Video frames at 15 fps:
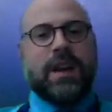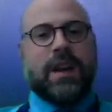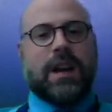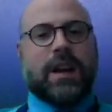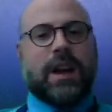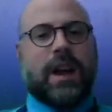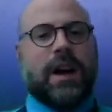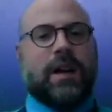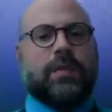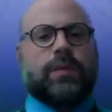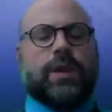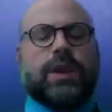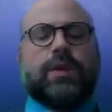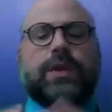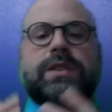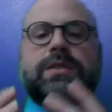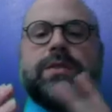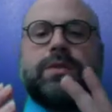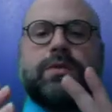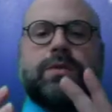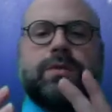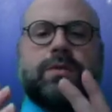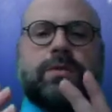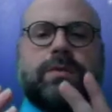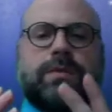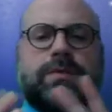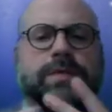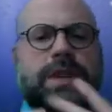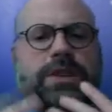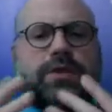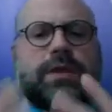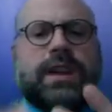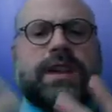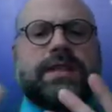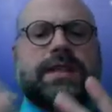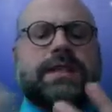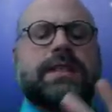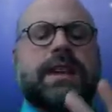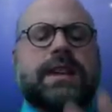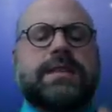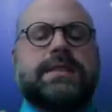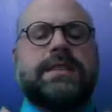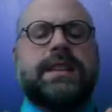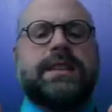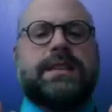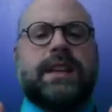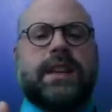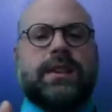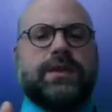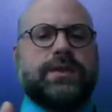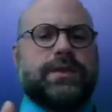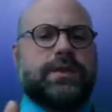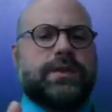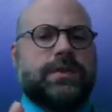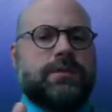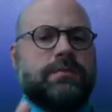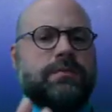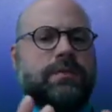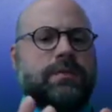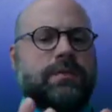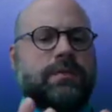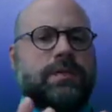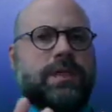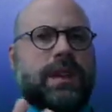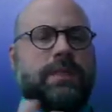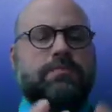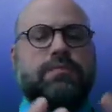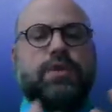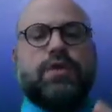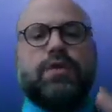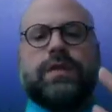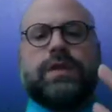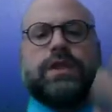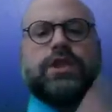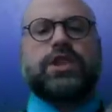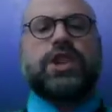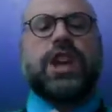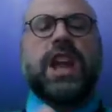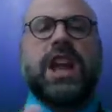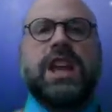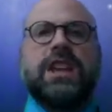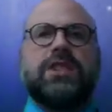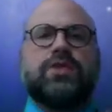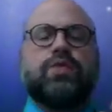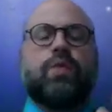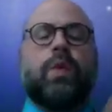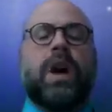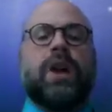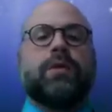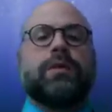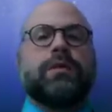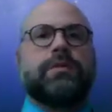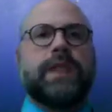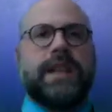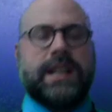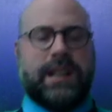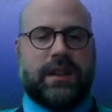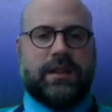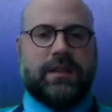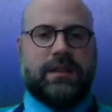We're going to visualize the text details. They move and change while we're reading.